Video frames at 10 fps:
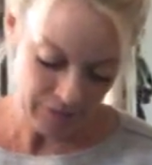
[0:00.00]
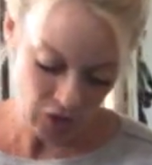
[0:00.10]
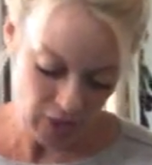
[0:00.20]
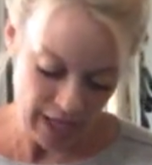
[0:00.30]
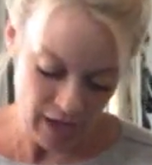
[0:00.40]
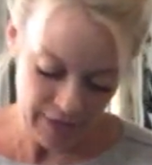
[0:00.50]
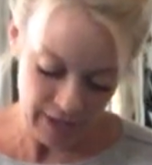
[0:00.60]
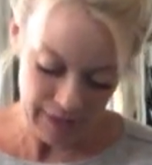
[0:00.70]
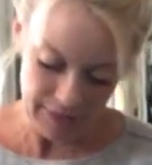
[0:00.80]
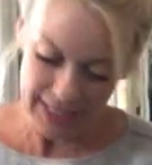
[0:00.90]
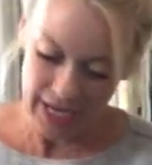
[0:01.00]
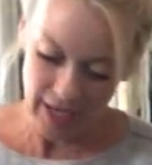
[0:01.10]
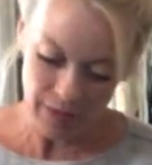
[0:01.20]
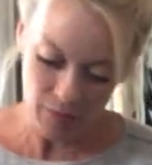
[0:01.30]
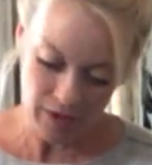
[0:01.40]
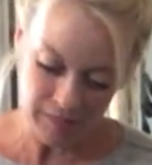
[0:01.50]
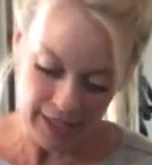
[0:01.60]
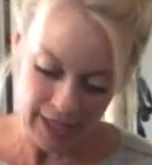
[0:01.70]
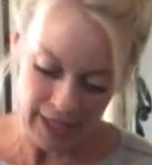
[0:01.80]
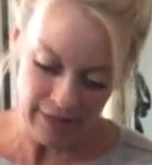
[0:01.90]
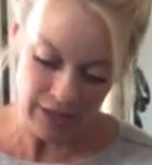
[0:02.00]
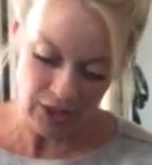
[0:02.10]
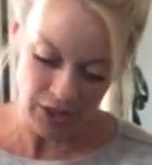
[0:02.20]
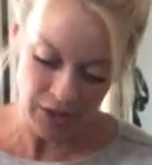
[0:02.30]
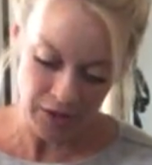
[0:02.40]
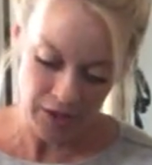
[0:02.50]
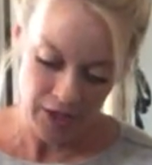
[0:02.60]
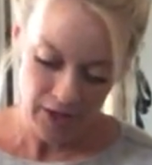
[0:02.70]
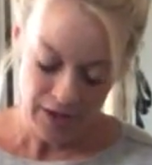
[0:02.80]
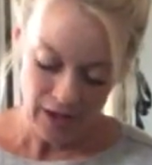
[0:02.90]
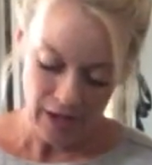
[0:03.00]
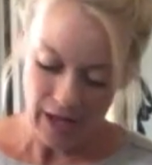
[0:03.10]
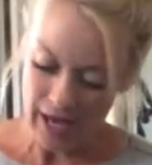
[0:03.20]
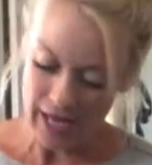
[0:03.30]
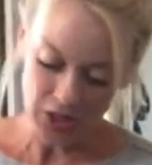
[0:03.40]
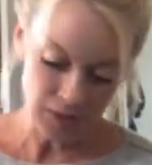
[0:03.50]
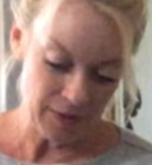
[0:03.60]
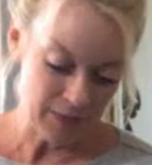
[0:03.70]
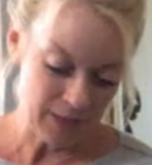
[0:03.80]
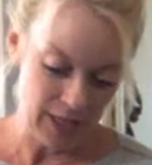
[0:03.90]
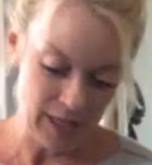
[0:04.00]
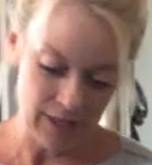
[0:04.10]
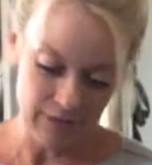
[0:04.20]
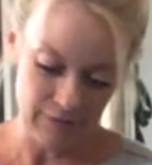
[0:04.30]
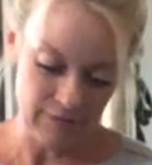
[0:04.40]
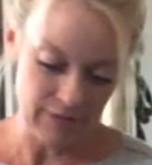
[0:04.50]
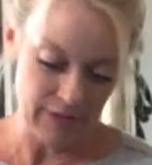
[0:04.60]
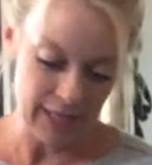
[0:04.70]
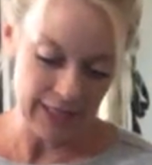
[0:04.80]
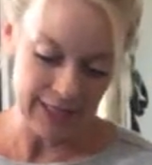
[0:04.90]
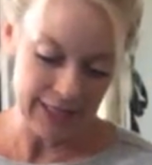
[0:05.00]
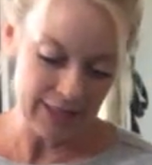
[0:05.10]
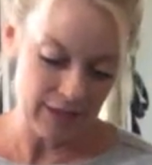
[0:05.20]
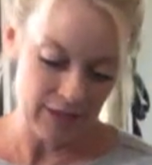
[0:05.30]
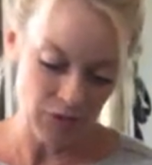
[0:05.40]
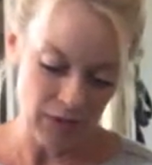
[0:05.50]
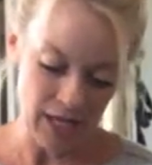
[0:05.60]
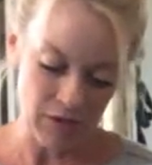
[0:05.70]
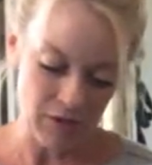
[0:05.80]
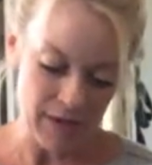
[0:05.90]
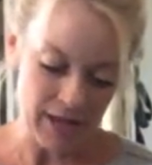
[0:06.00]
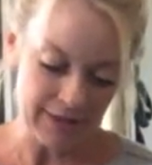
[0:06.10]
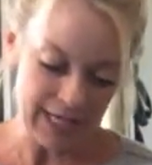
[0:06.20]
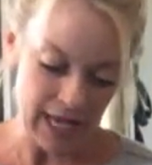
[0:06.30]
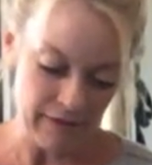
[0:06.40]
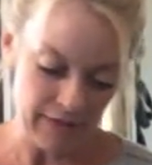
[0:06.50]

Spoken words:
tread on them. I'm taking them with me again this year. I should be able to get at least 300 miles out